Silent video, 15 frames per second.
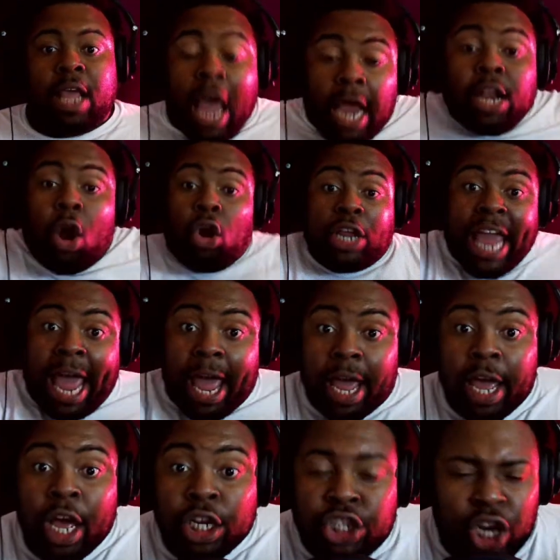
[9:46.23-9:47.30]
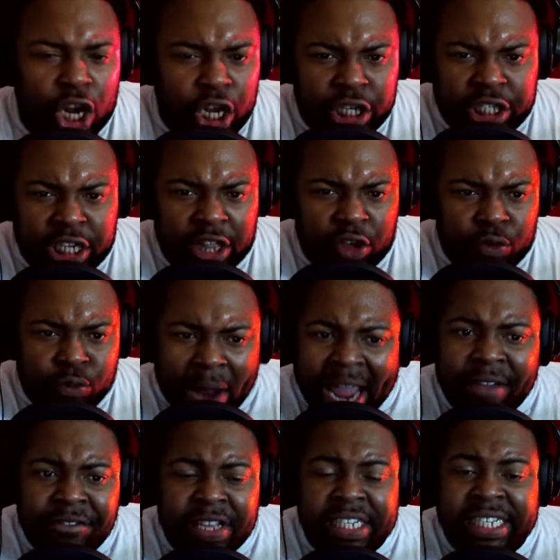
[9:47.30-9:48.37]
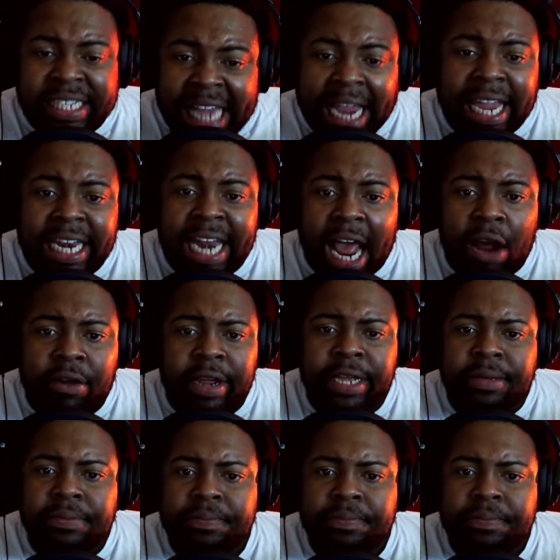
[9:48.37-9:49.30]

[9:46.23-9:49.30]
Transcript: And oh, yeah, to, to the Ravens secondary,